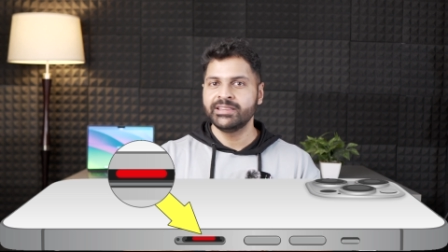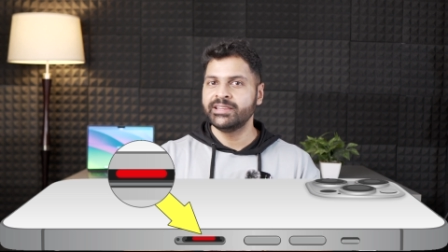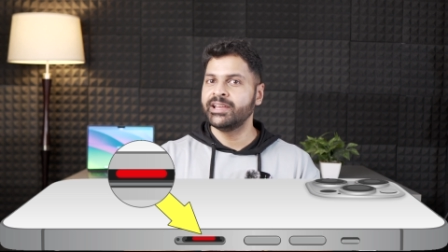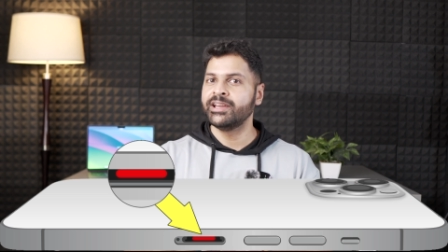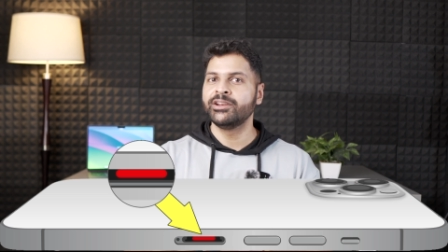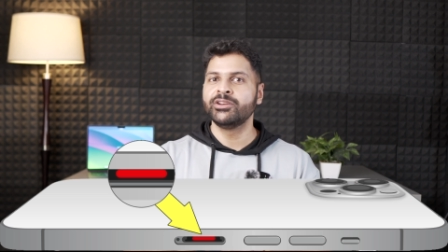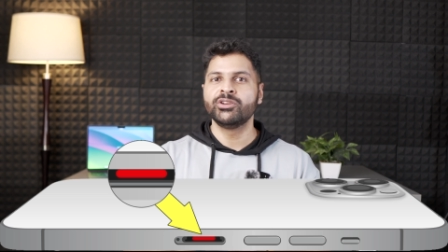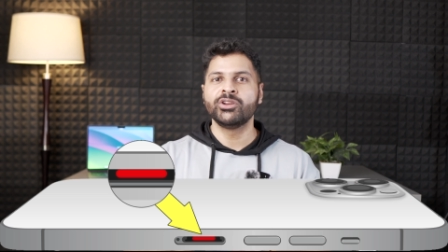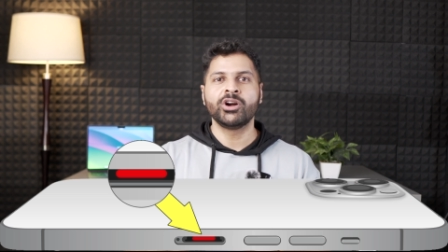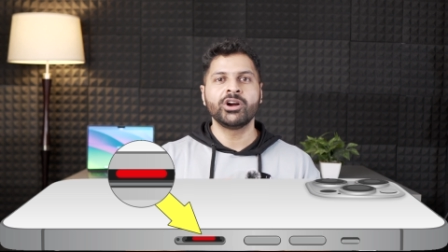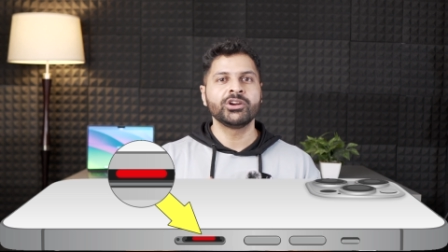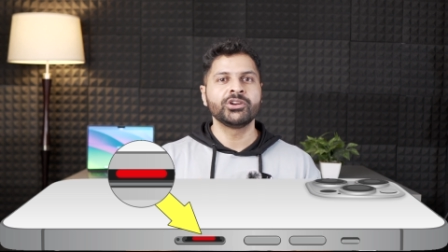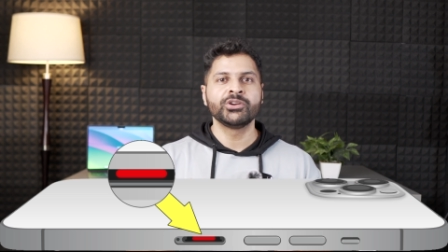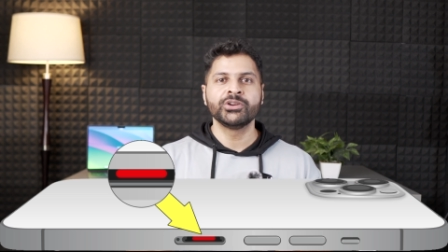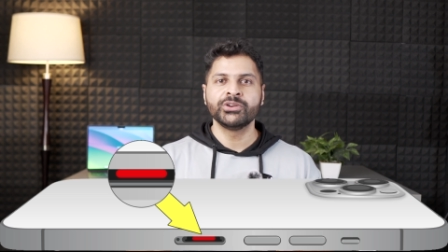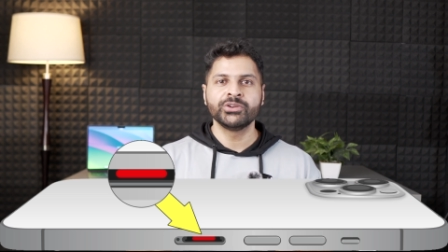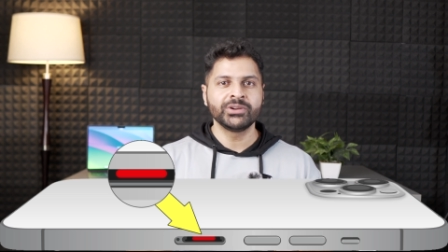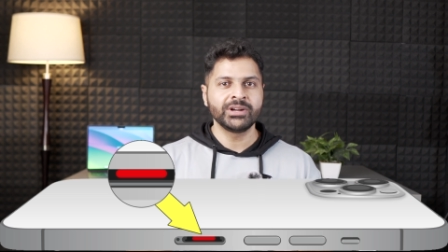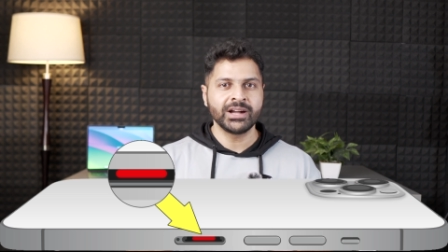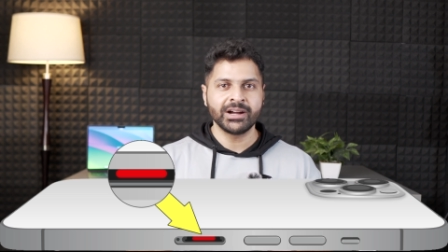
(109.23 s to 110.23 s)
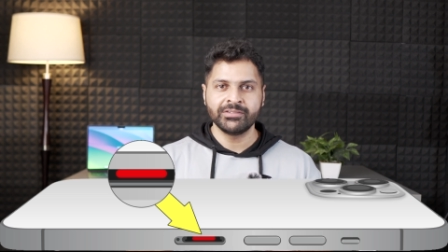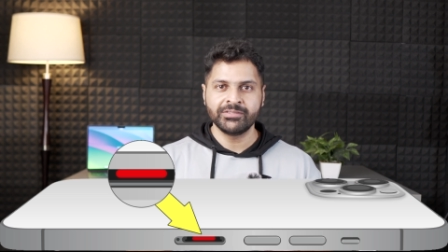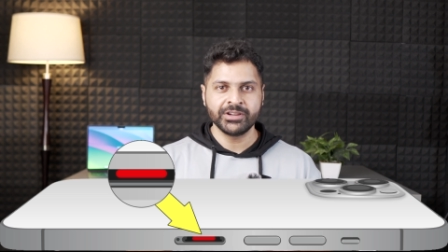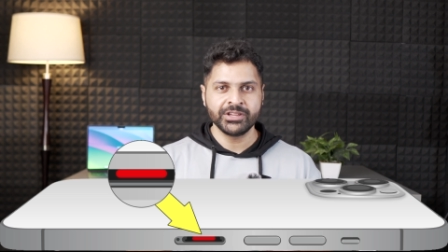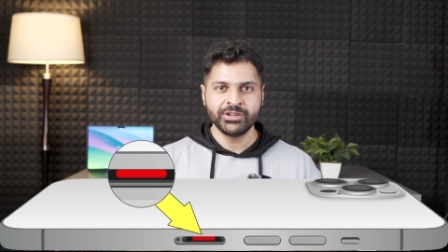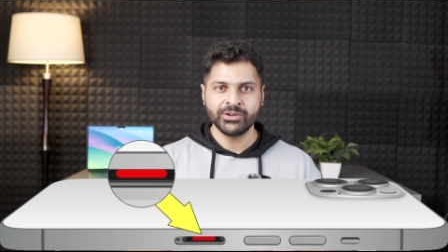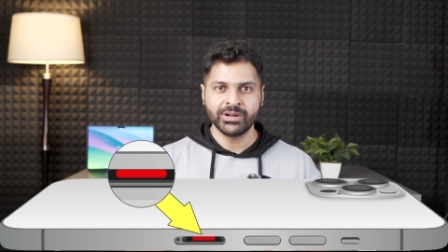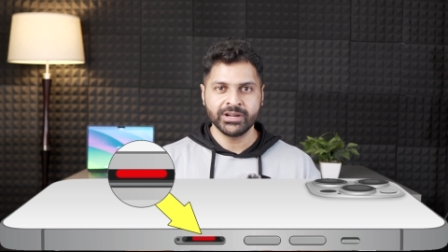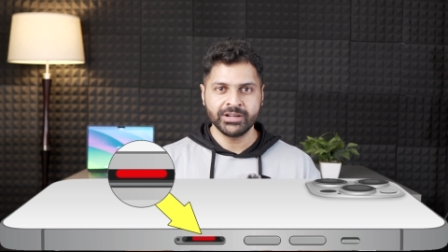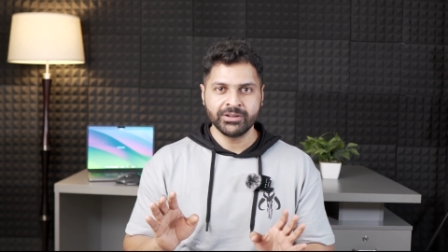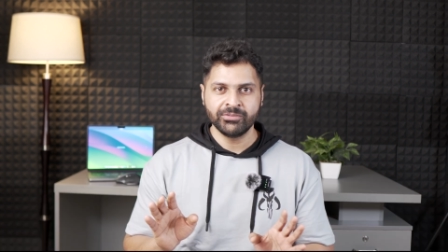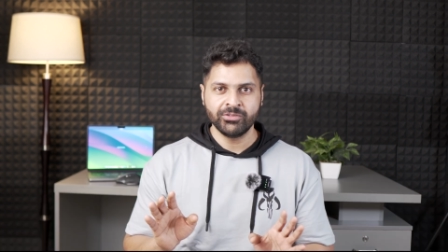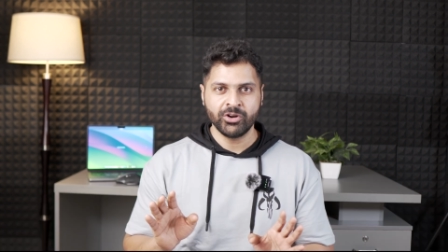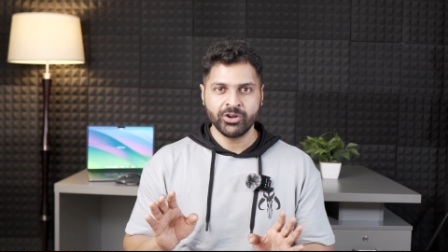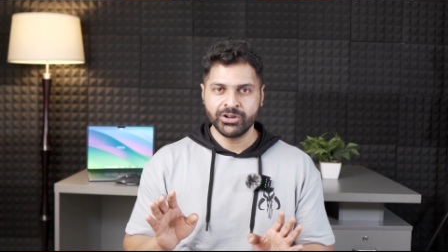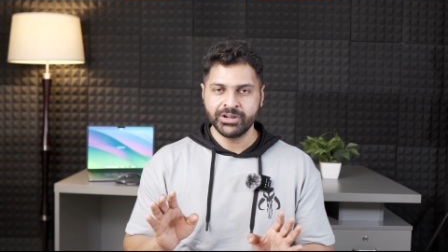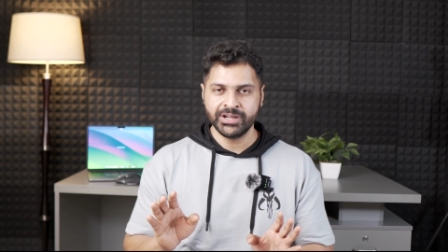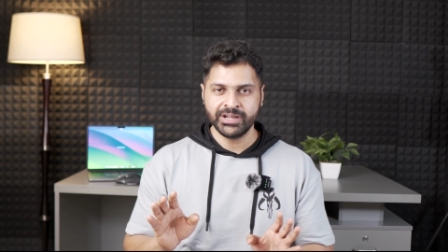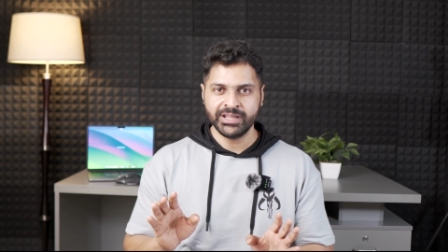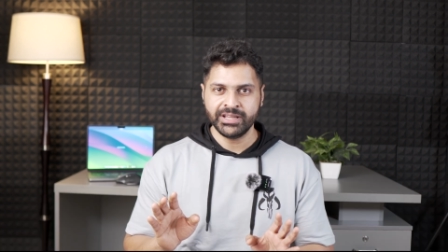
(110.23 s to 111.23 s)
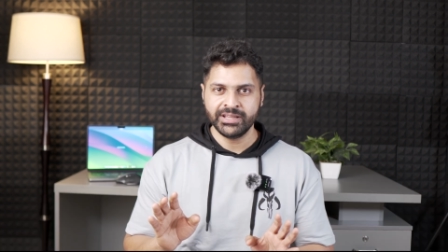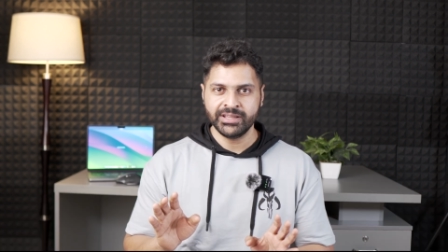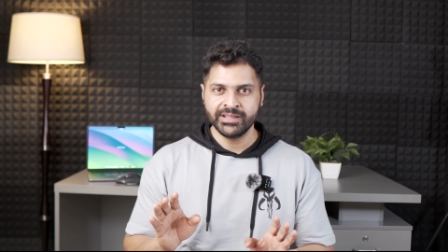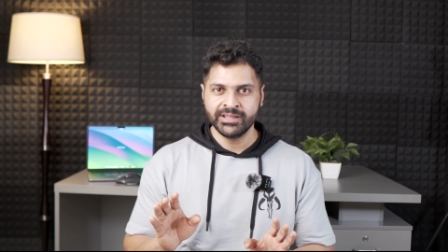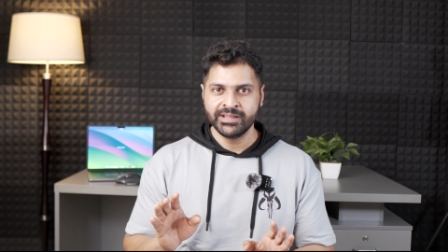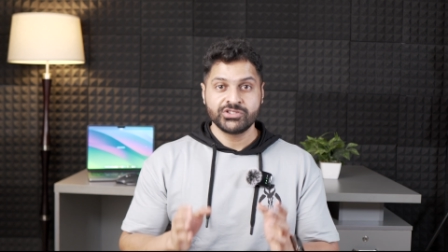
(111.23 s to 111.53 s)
they're not going to cover you under warranty.